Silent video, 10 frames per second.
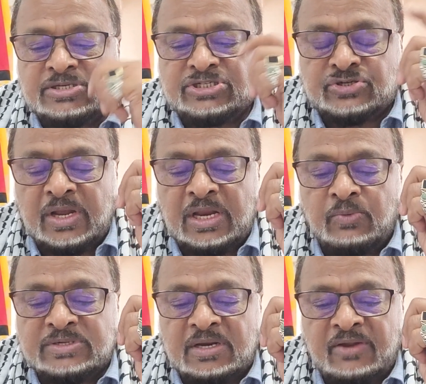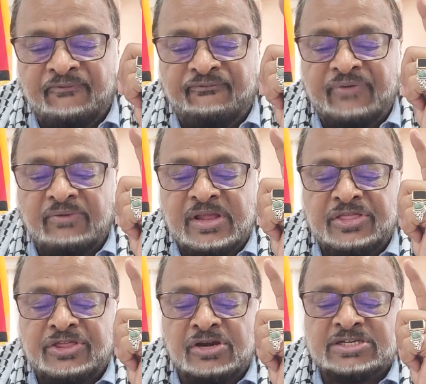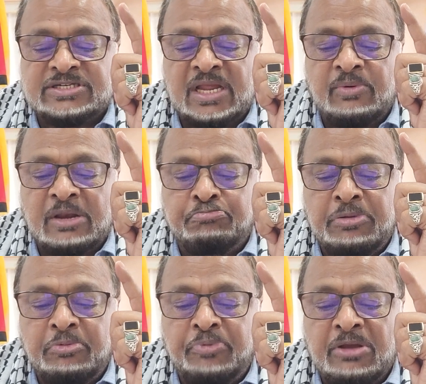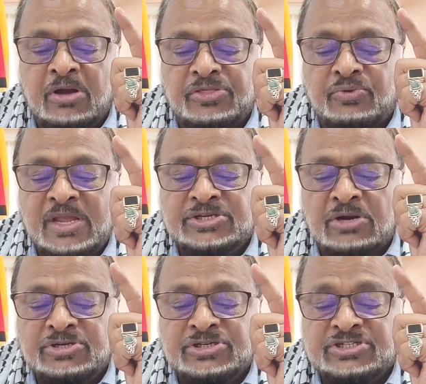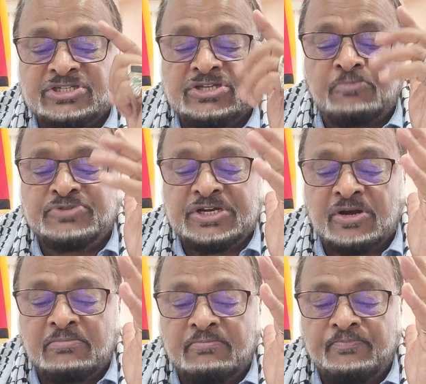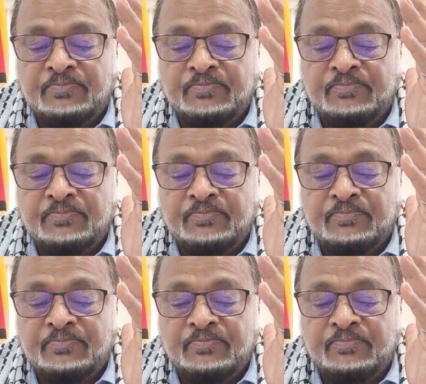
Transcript: strain was on the very Thursday when the PPP got three injunctions to stop GECOM.